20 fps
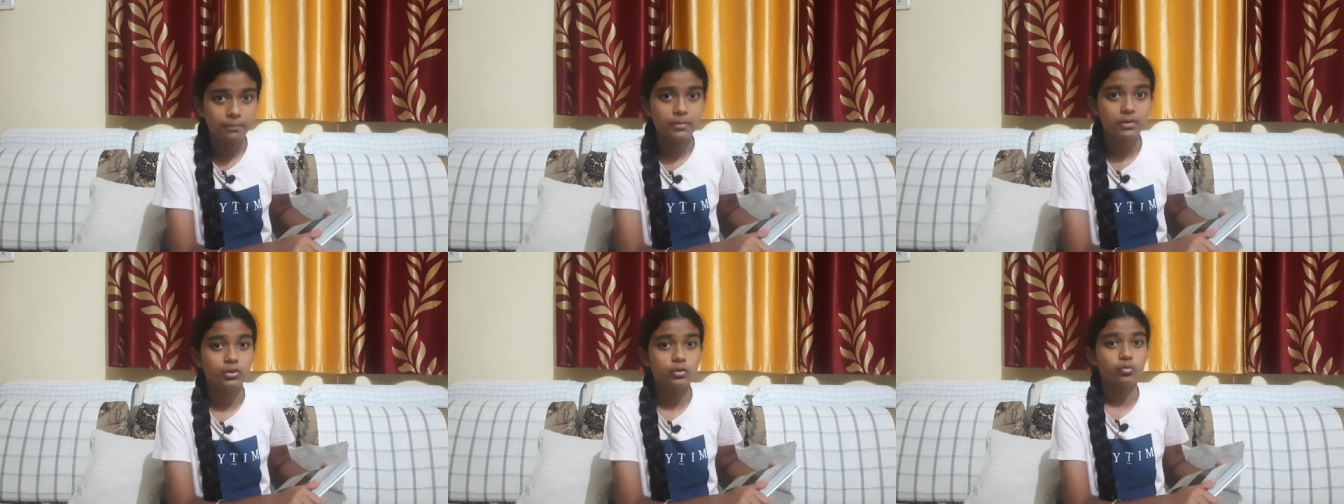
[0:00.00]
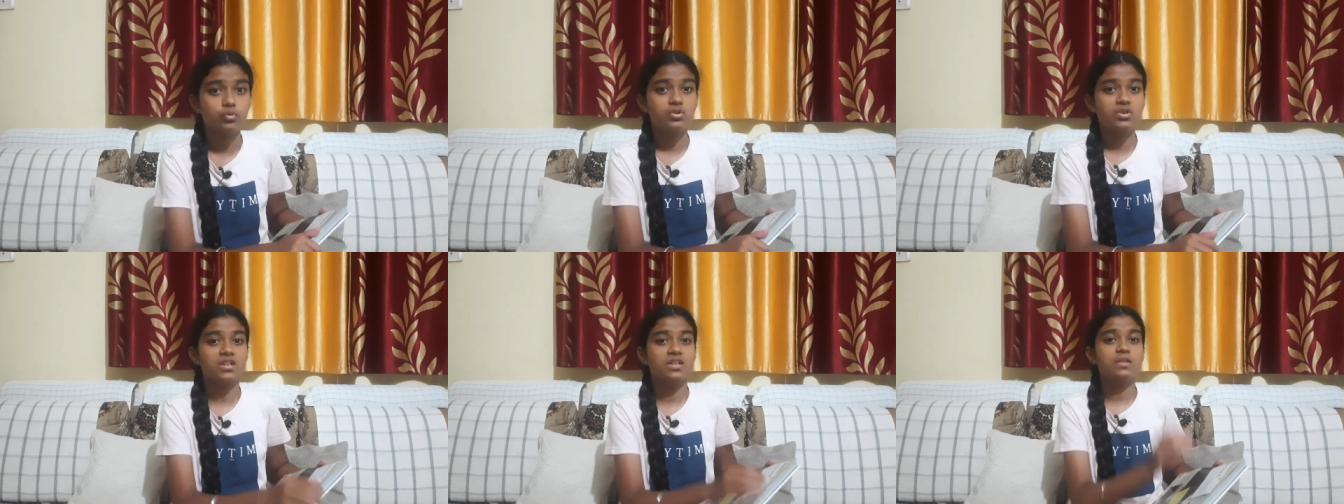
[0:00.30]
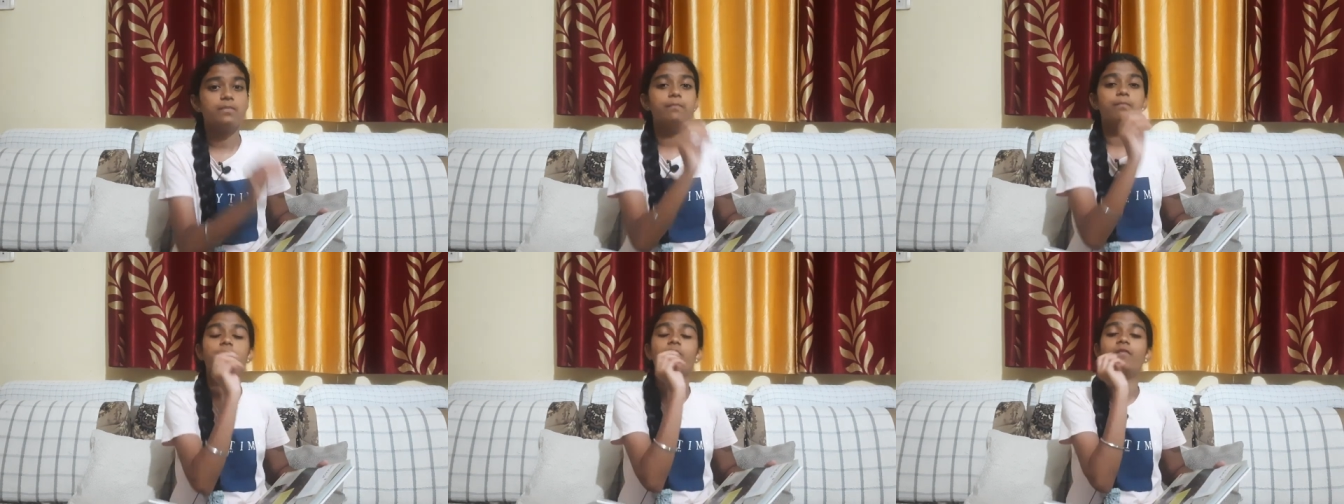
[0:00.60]

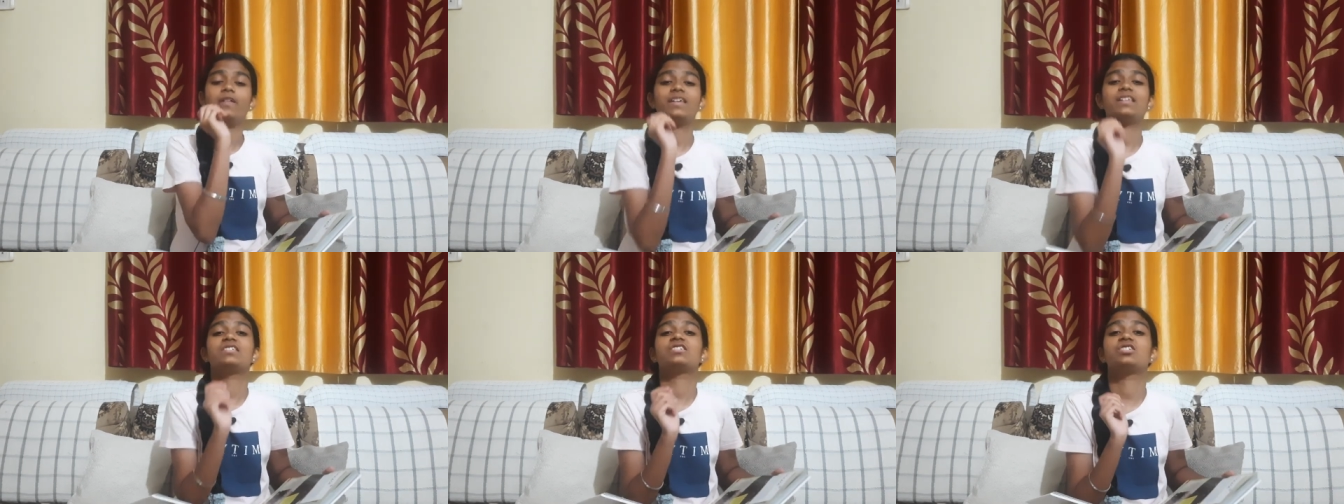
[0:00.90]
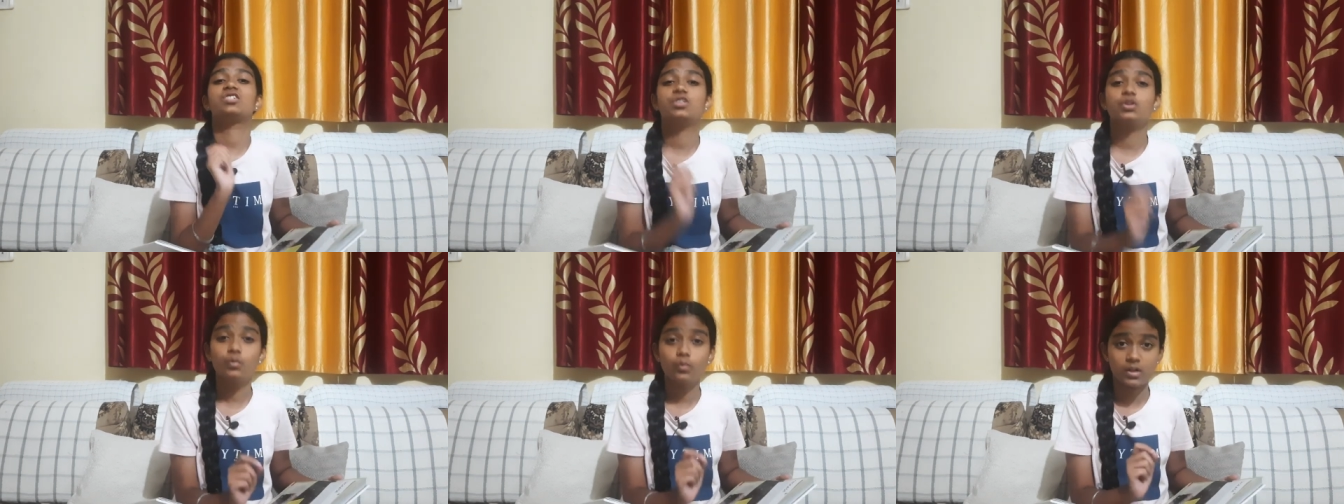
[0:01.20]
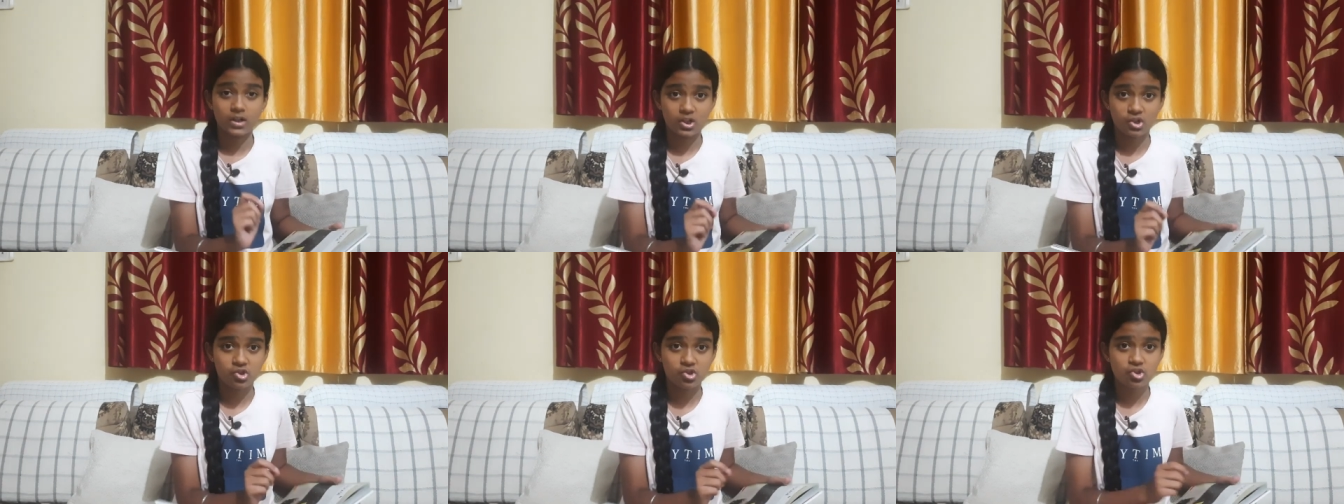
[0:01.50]
polluted with
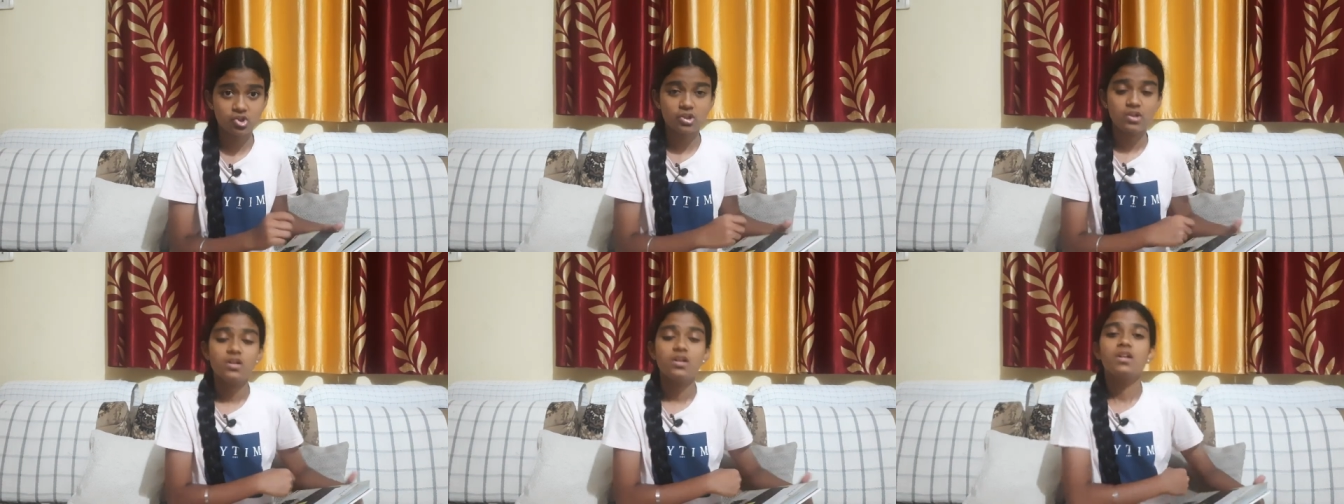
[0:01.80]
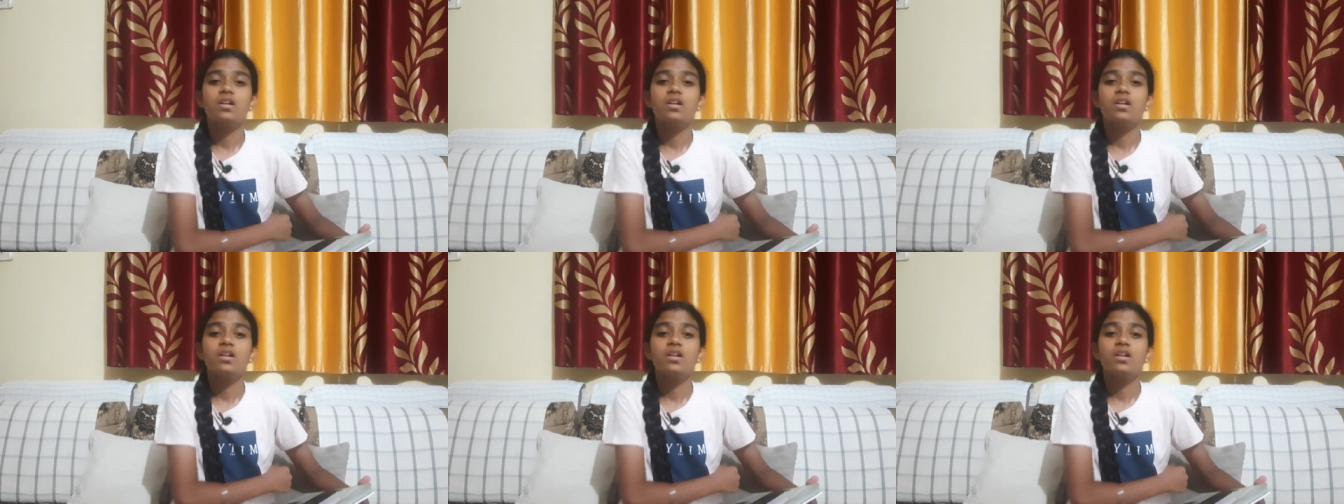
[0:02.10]
sewage.